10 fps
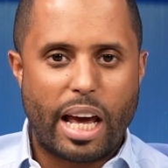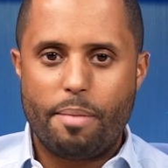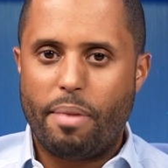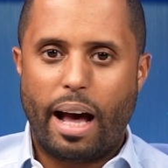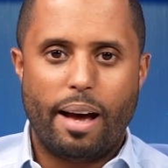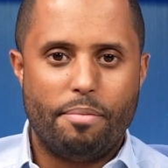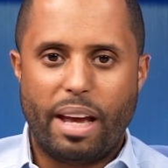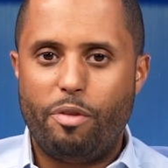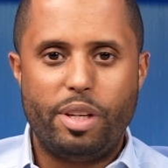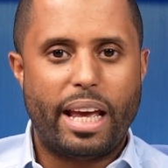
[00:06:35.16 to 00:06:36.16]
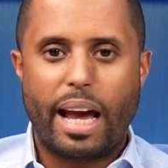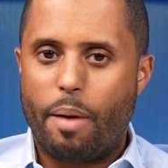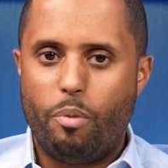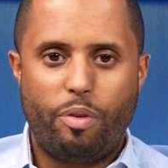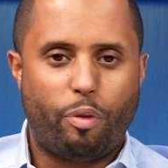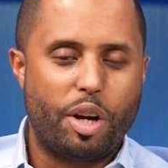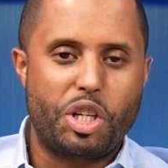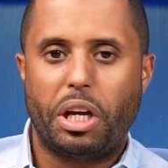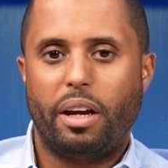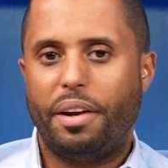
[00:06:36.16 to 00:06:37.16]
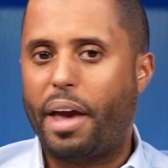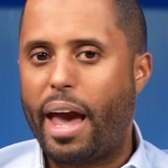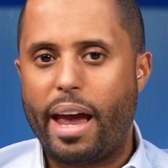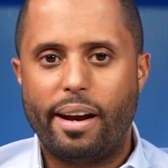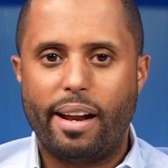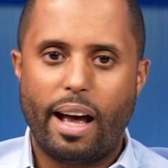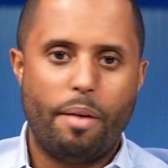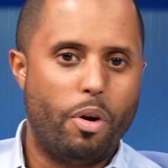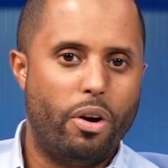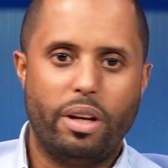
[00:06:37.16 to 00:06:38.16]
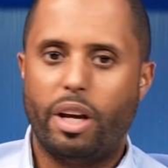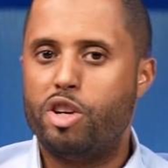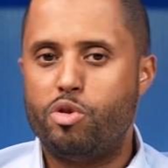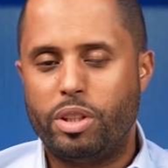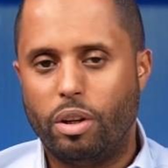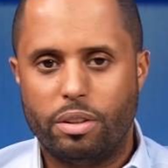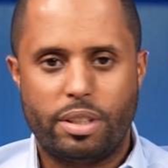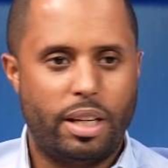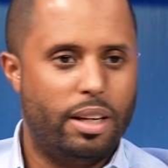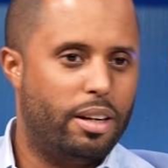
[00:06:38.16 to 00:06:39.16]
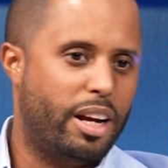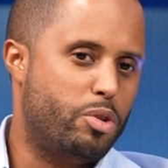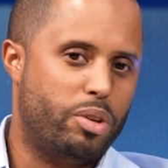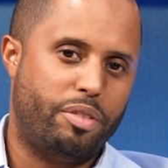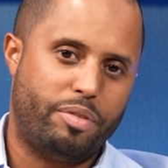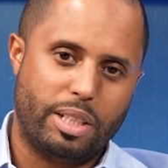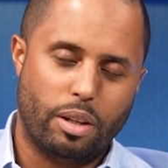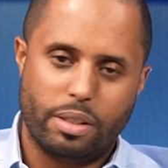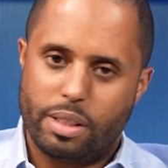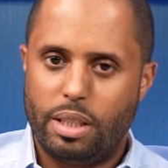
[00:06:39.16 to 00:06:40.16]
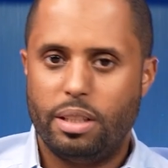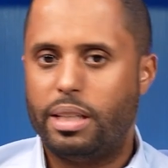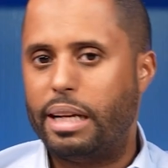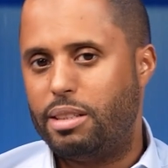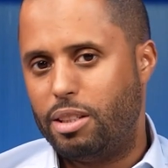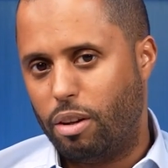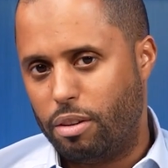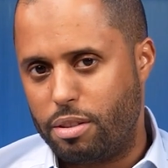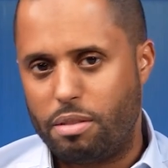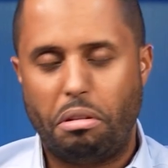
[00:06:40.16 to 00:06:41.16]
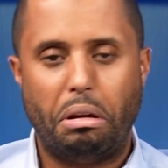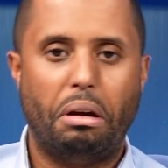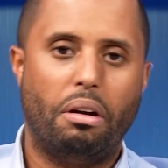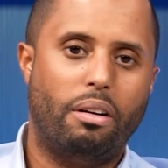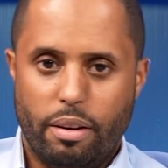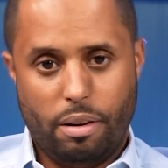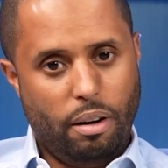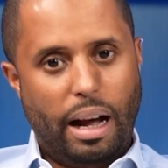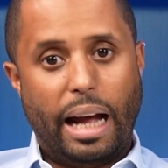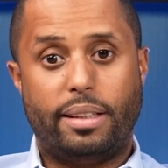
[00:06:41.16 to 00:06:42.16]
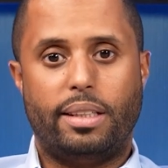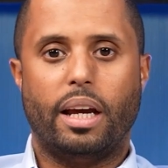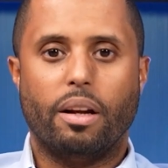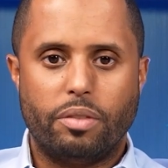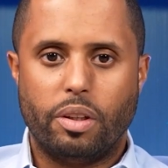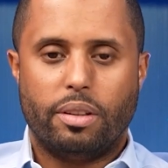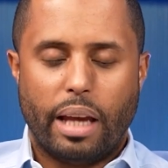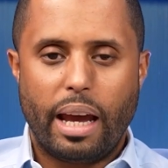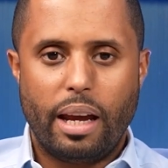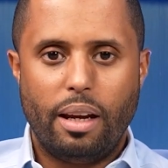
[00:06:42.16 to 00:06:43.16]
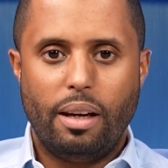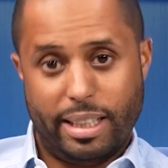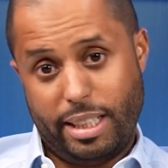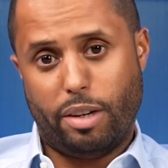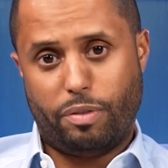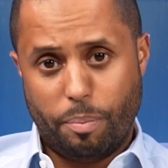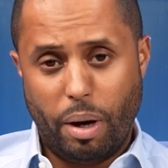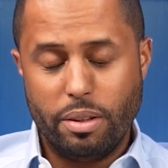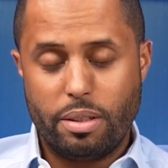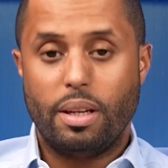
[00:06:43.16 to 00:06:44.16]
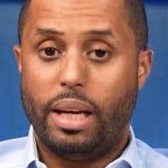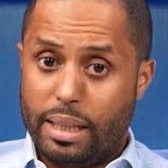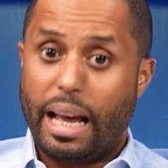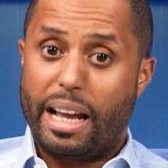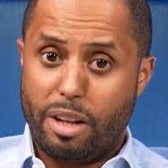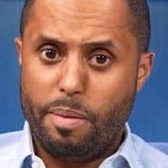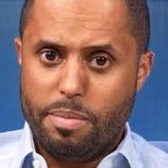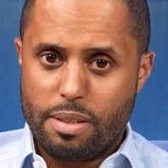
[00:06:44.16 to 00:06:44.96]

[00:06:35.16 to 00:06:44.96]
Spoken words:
time every day I'm refreshing and I'm earning $100 here, $150 here, $90 here. At the end of the day, at the end of the month, it adds up.